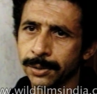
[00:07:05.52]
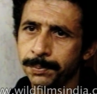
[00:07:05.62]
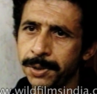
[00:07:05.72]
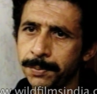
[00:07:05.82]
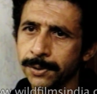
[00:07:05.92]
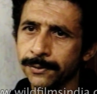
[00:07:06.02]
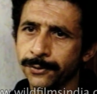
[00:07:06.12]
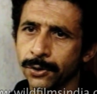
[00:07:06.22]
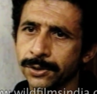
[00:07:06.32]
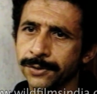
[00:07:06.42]
people
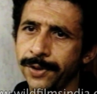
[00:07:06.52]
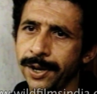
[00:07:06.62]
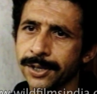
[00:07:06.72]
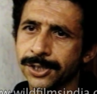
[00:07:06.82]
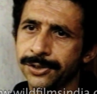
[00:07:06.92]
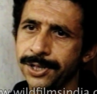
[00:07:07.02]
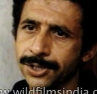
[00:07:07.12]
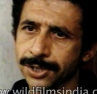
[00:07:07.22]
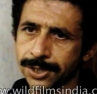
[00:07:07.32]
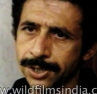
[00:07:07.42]
for the various
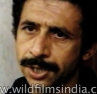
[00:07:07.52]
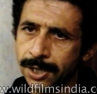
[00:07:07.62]
regions,